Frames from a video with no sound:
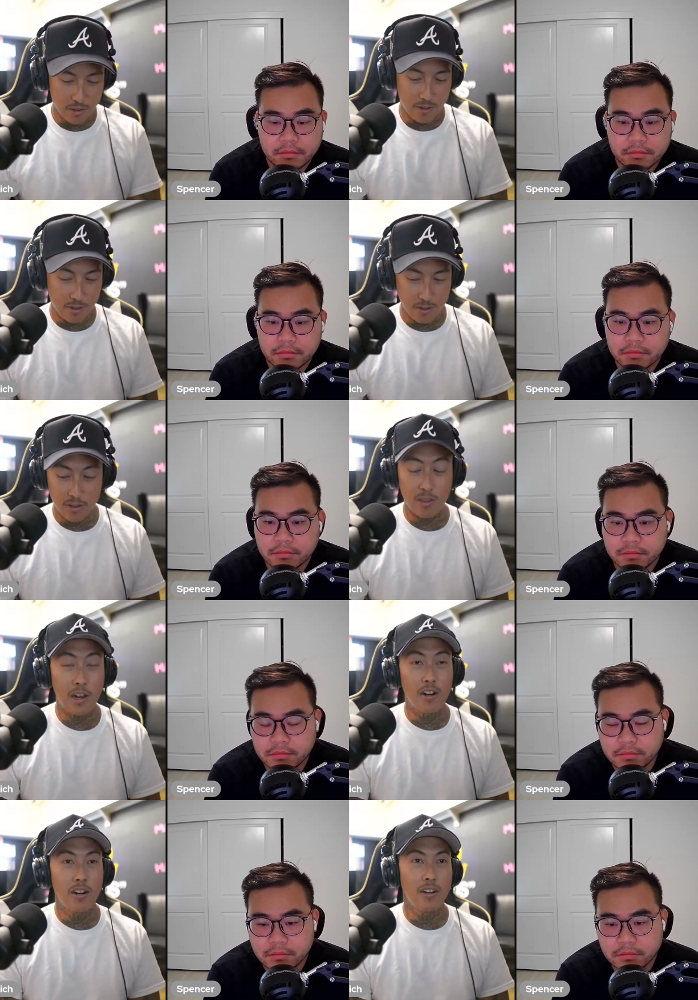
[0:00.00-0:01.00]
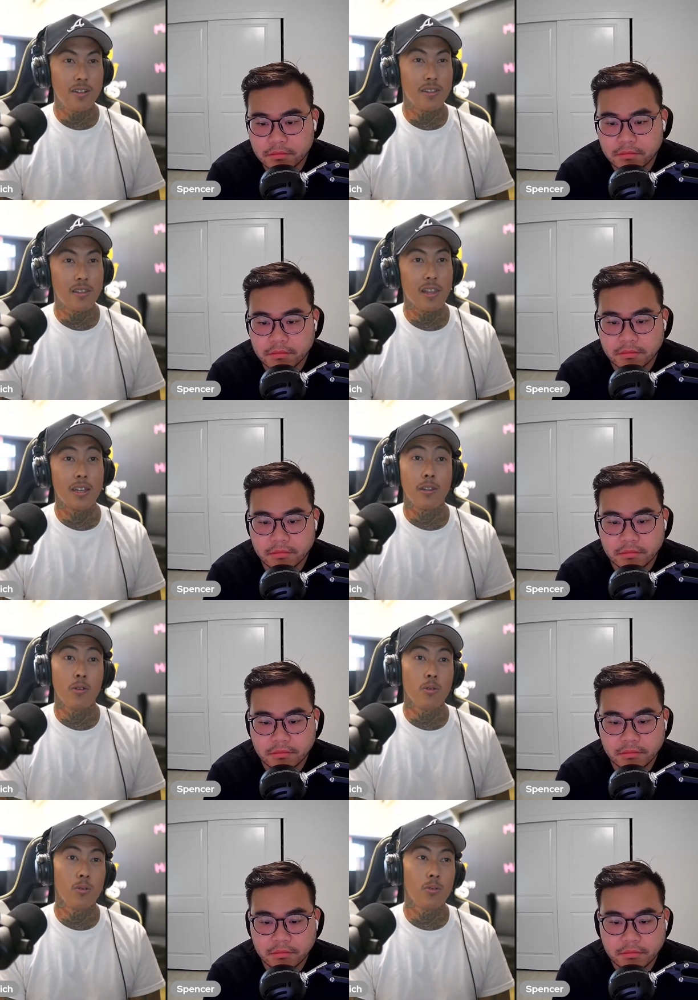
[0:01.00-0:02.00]
Speaker 1: to learn like
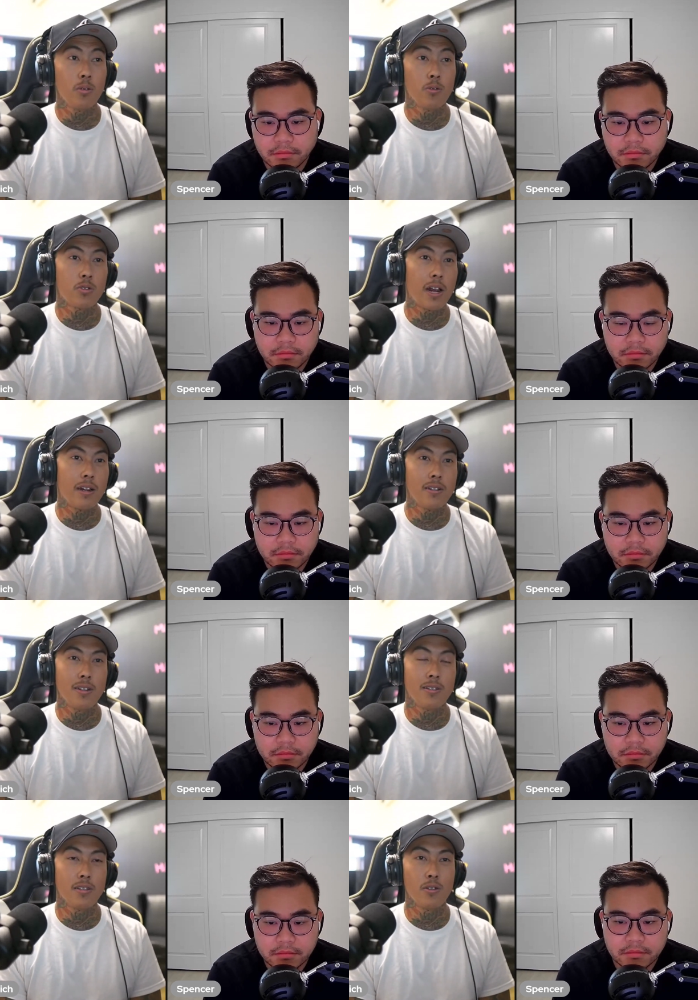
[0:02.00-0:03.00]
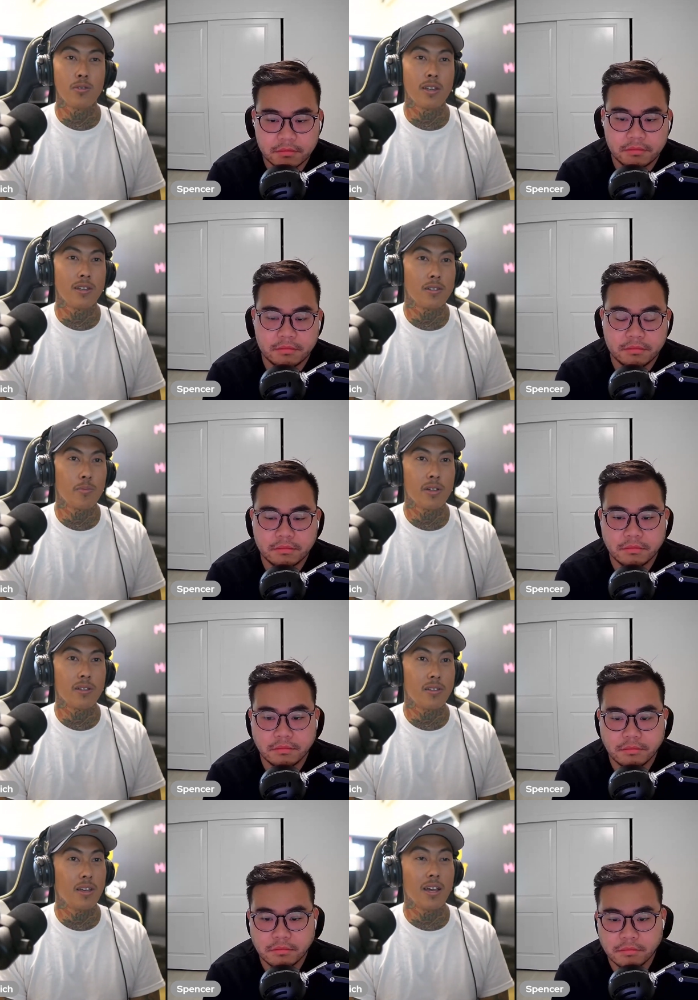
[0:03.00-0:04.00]
new strategies to do things. But
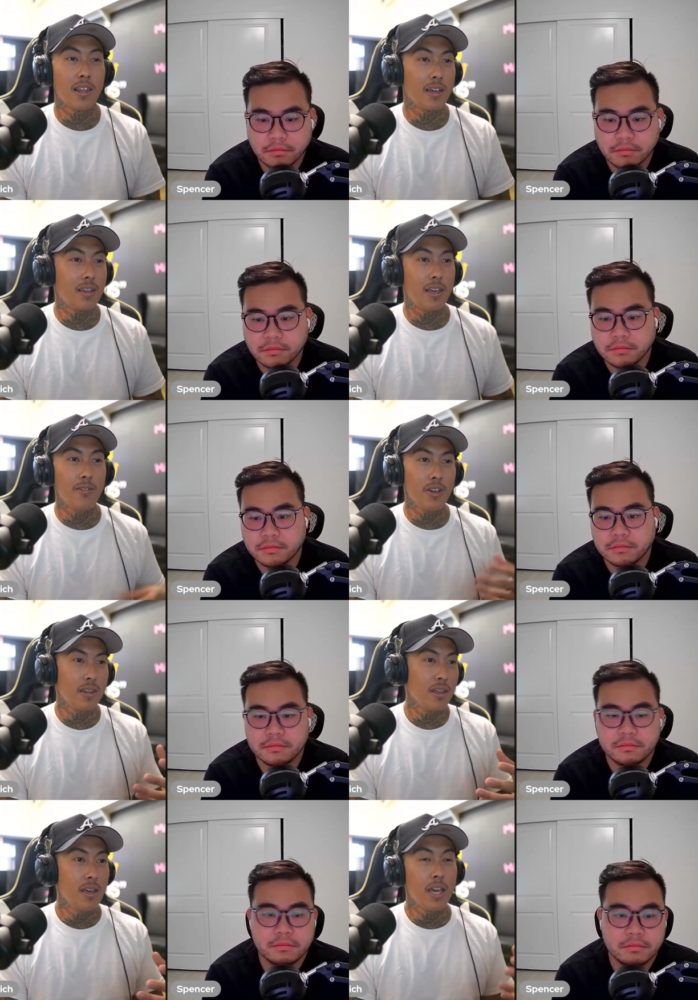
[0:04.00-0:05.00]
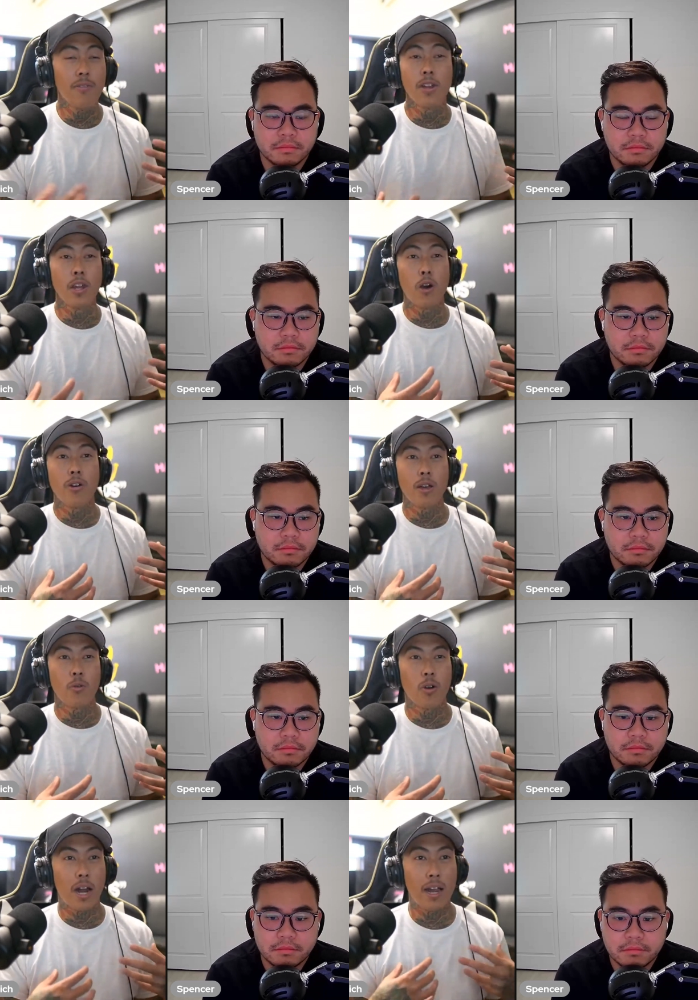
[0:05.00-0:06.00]
yeah, like even knowing
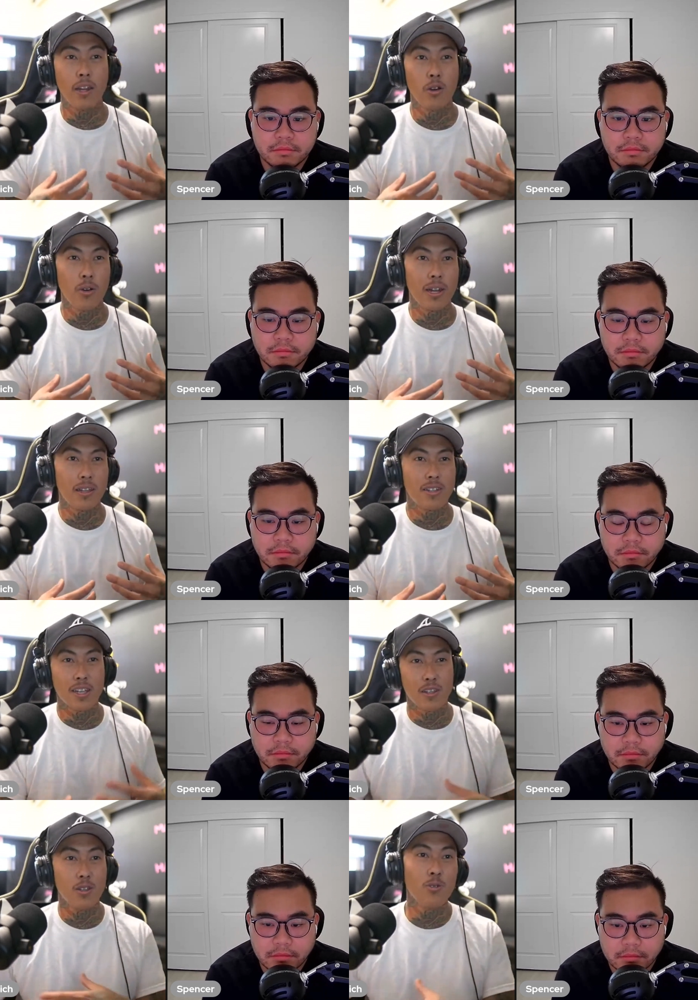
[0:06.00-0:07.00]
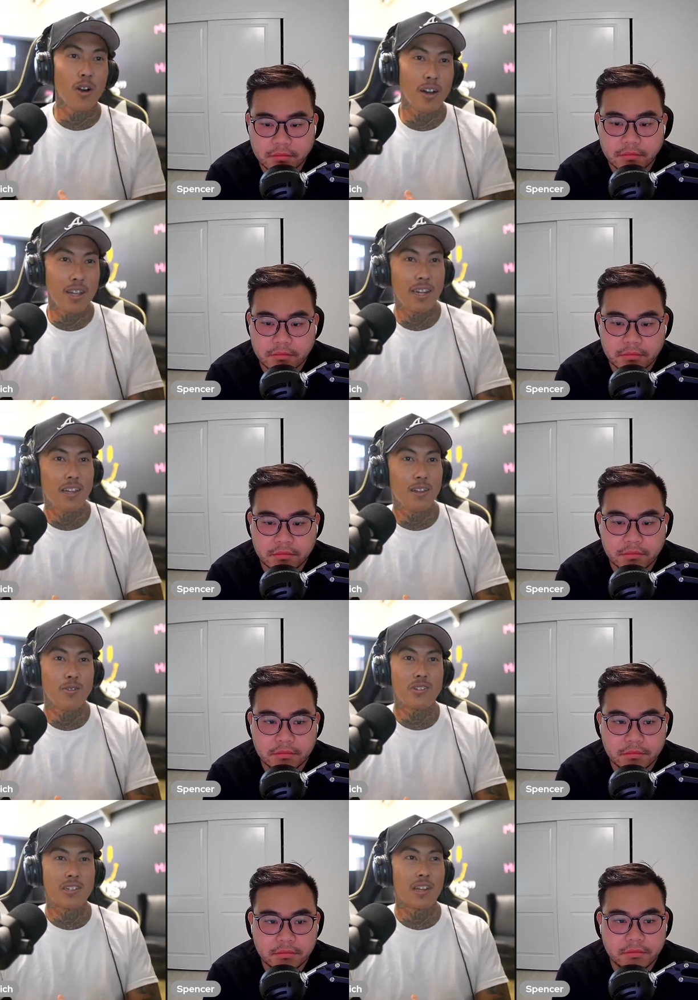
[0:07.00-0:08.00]
what I knew and then taking you on, and then it
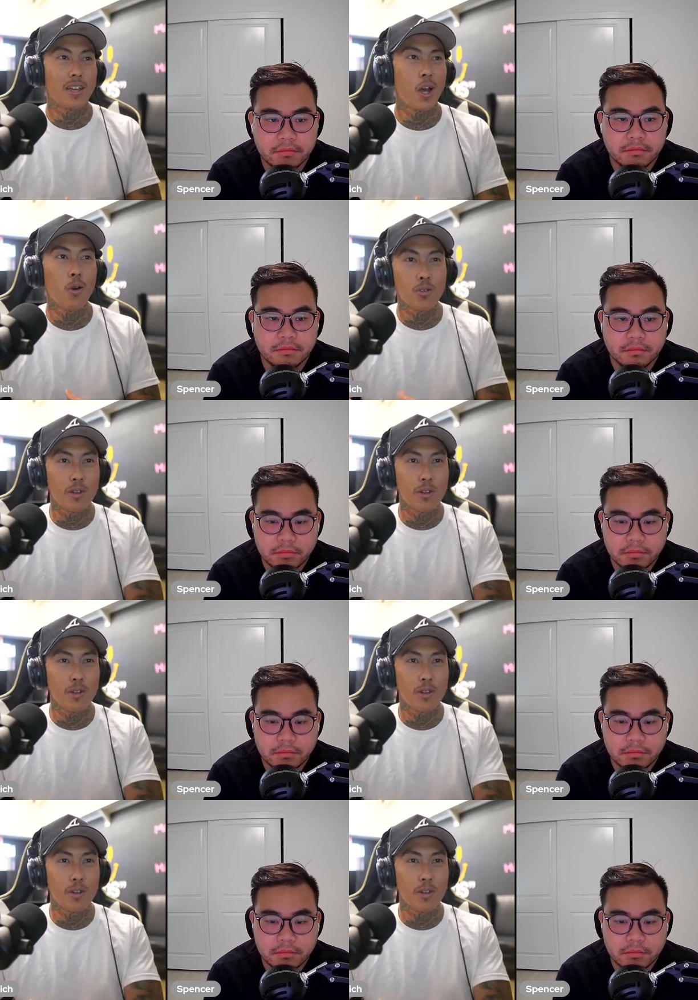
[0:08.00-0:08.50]
was just like a whole